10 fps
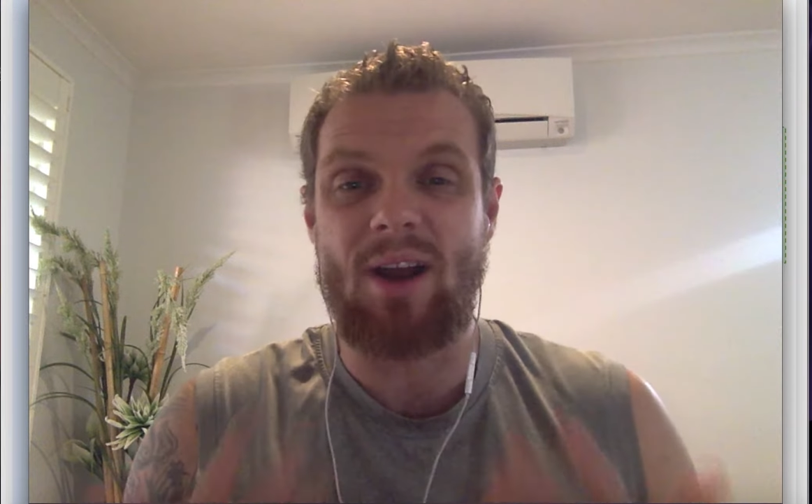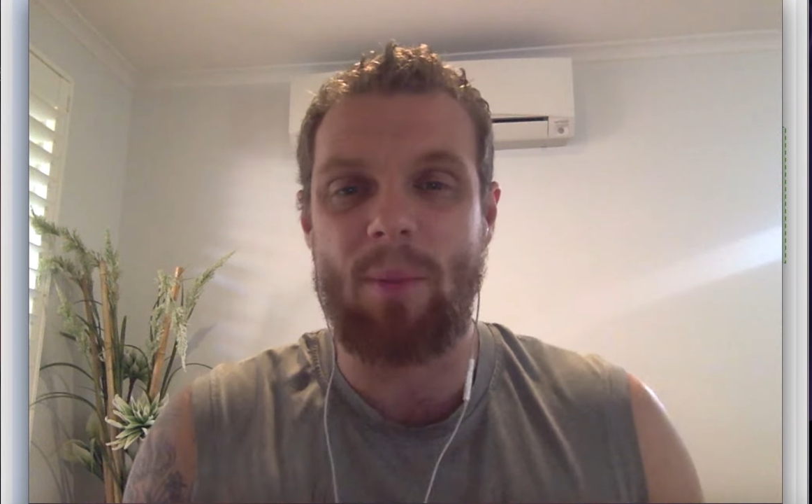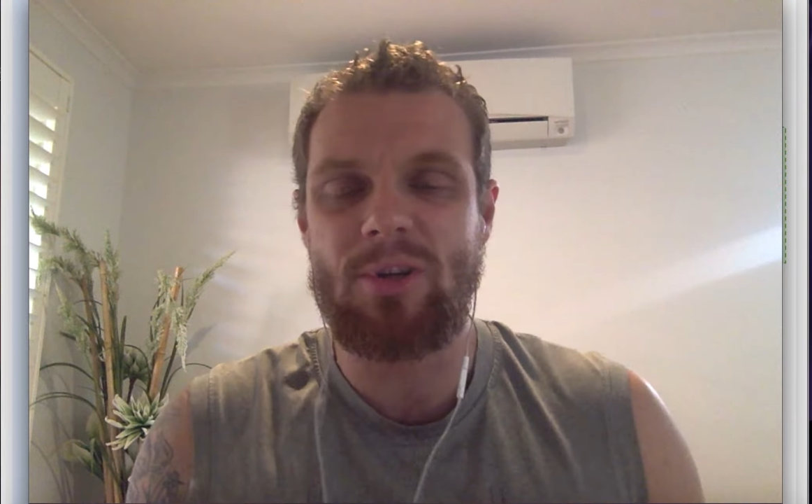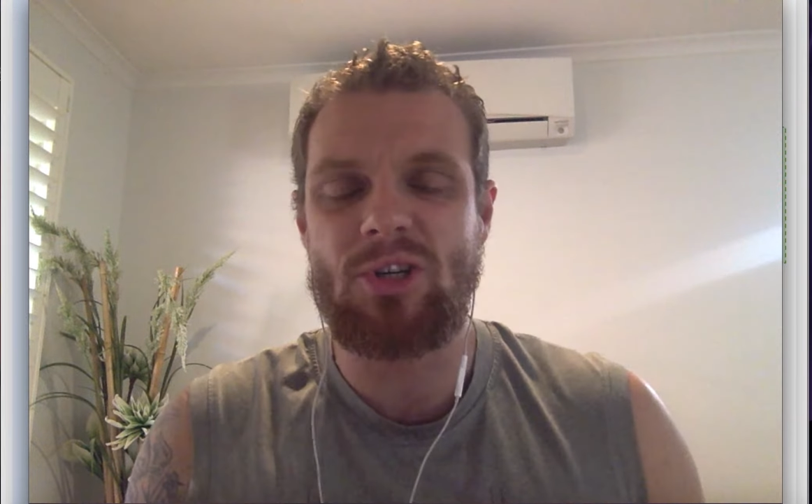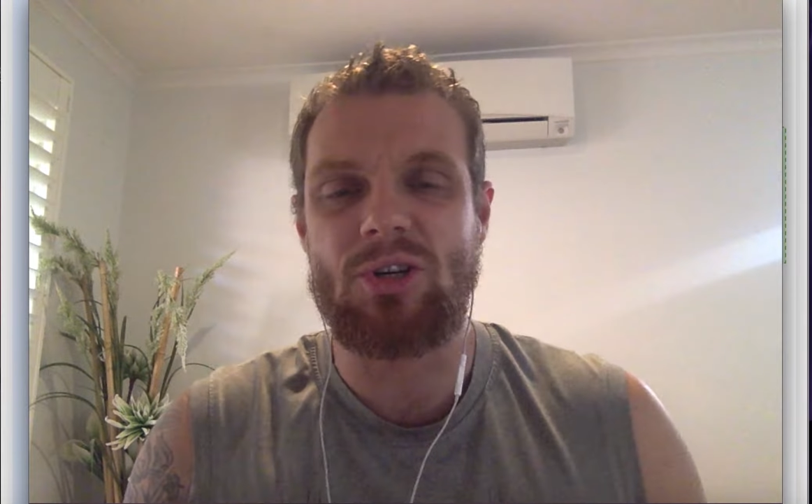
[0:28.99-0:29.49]

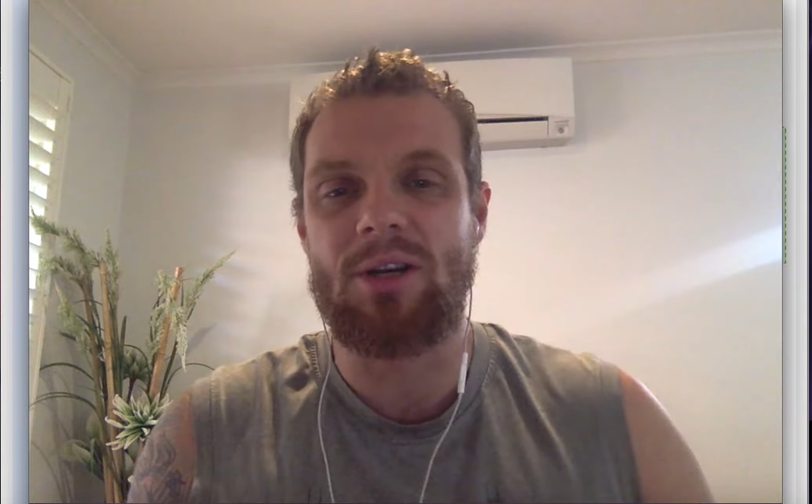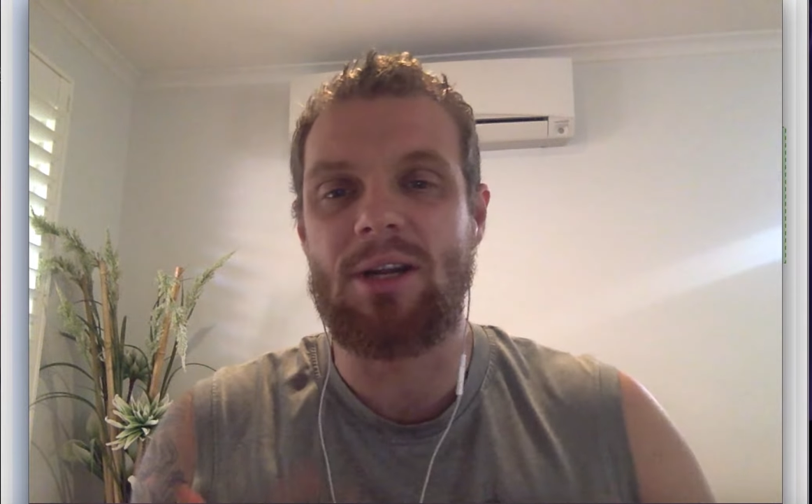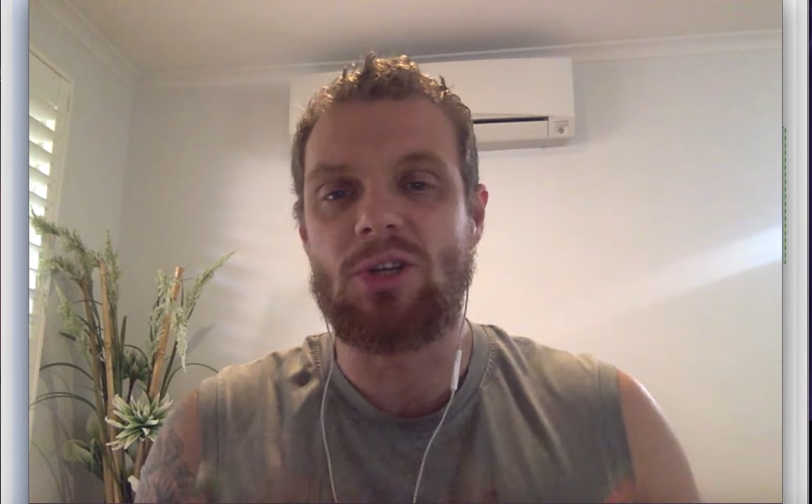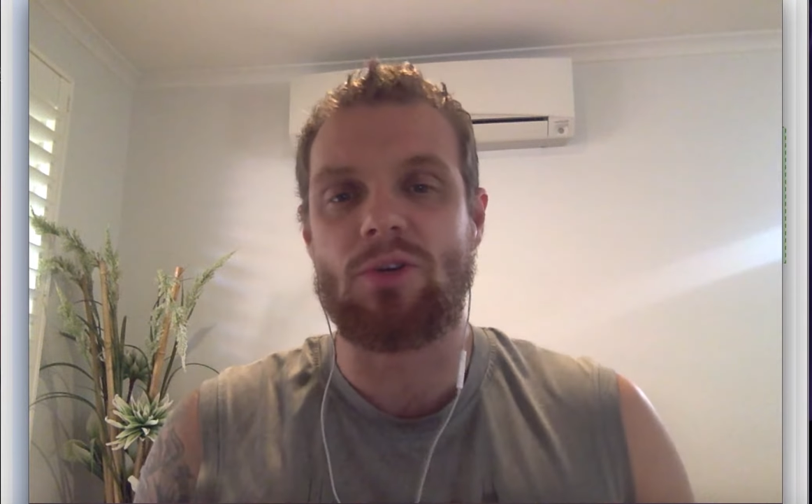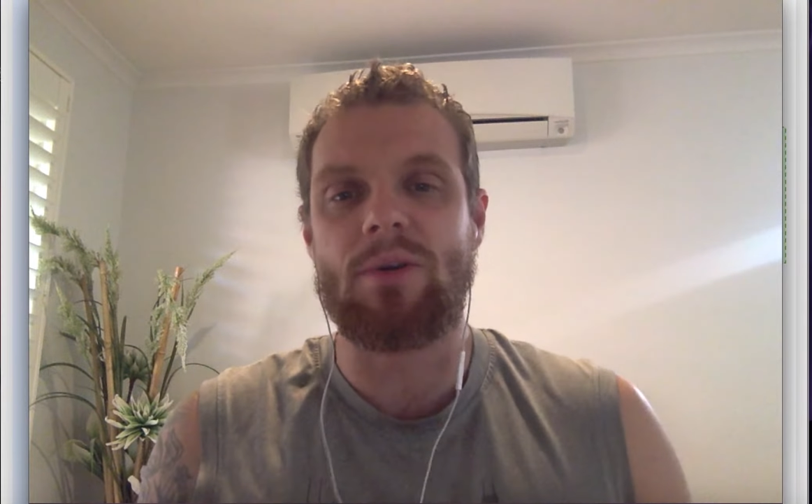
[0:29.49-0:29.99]

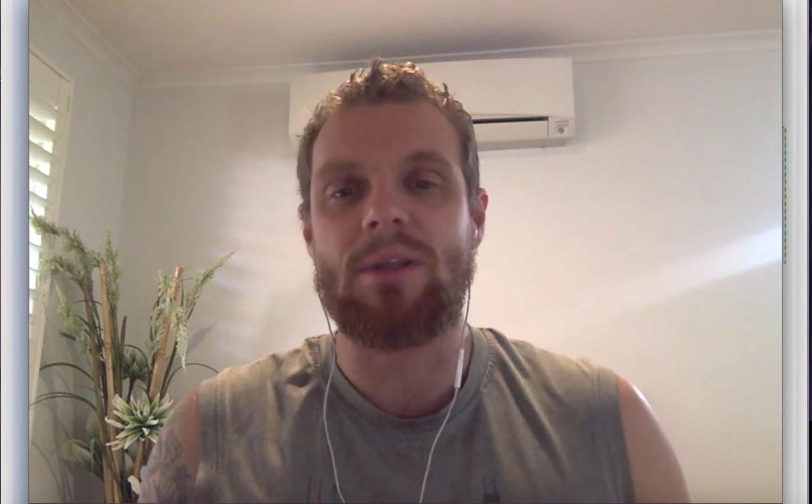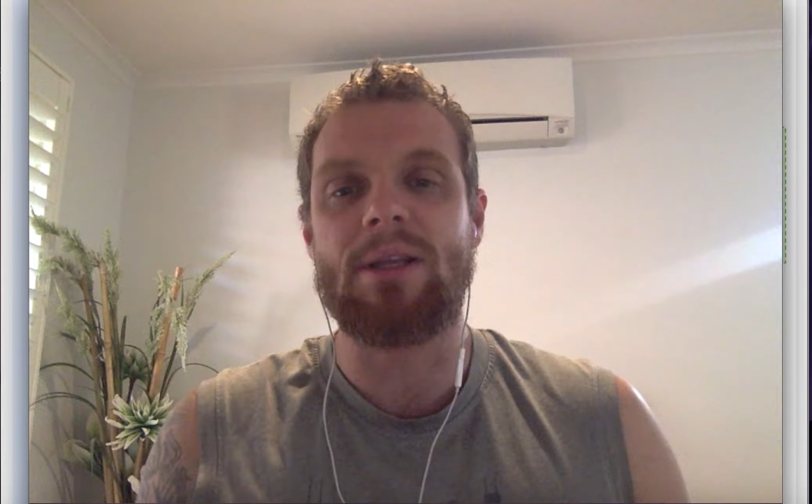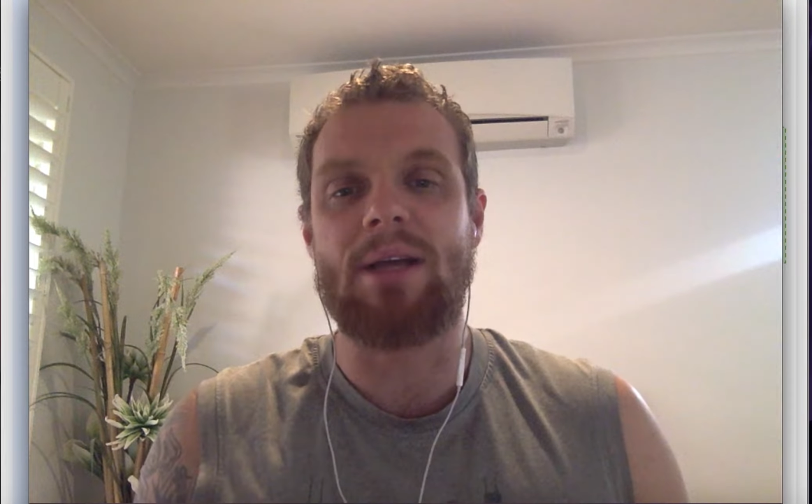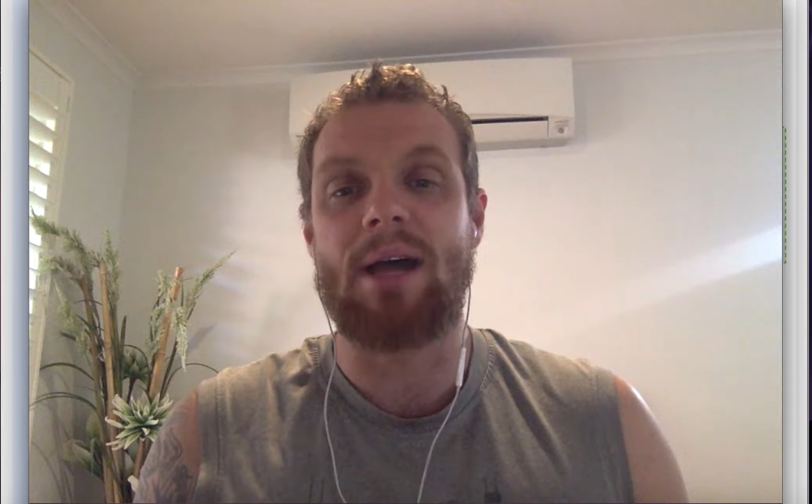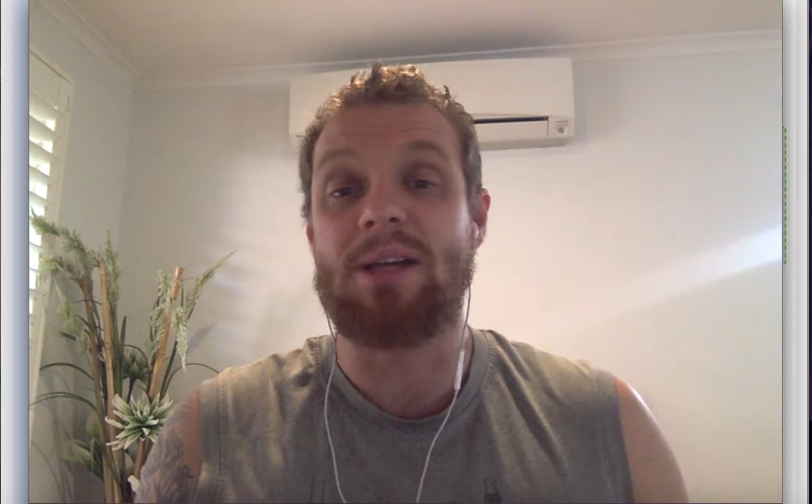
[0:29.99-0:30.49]
opportunity during the day,